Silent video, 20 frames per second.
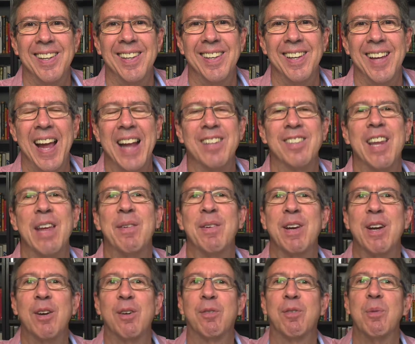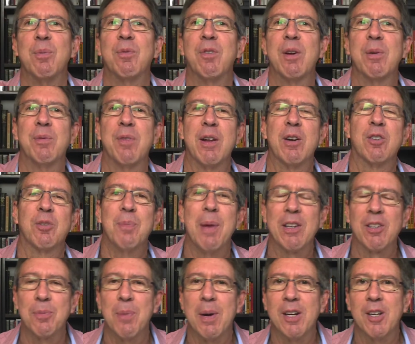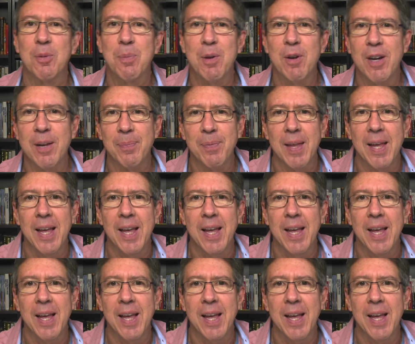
It's David here from Freedom Founders Mastermind Community.